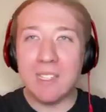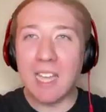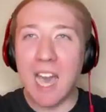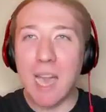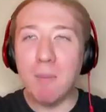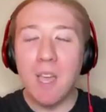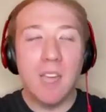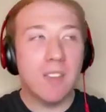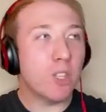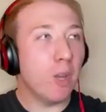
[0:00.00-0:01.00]
time.
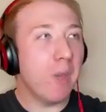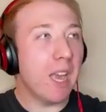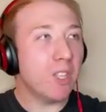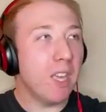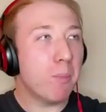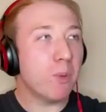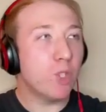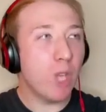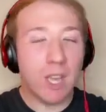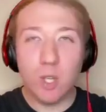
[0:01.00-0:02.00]
There's going to be actually a
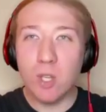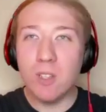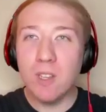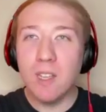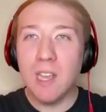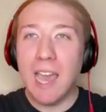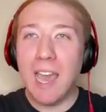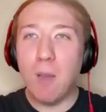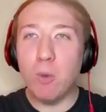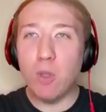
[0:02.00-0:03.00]
projection
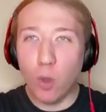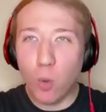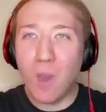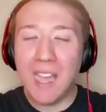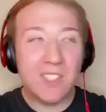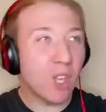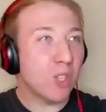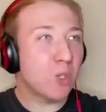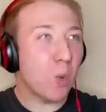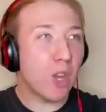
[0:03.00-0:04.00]
with all the words
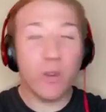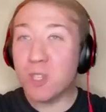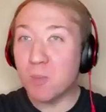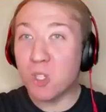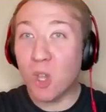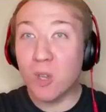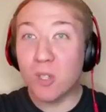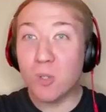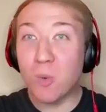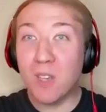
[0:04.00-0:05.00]
onto our Christmas songs
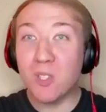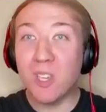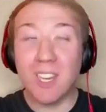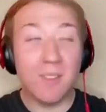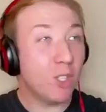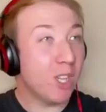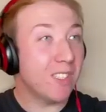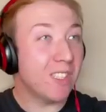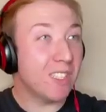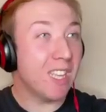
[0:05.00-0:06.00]
as well, so you can have a
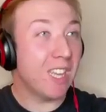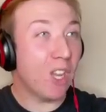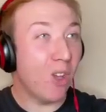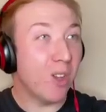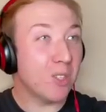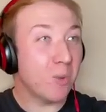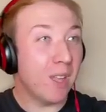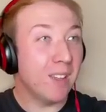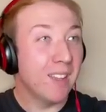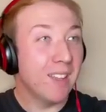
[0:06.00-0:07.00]
chance to sing along as
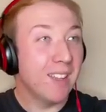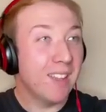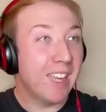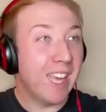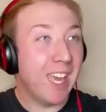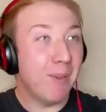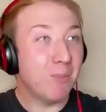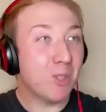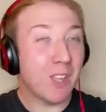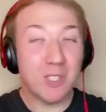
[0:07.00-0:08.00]
well.
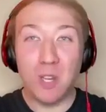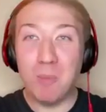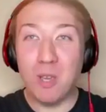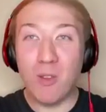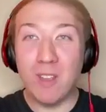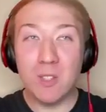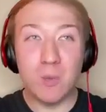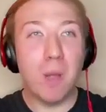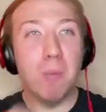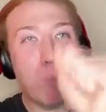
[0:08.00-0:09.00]
So that's going to be great as
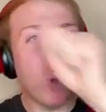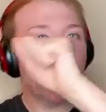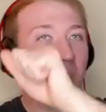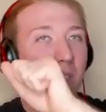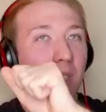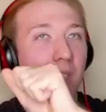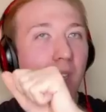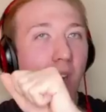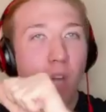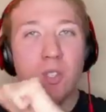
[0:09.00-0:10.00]
well. But
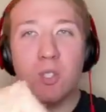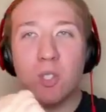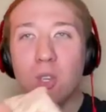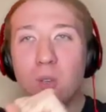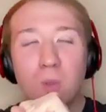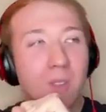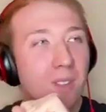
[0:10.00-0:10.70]
on to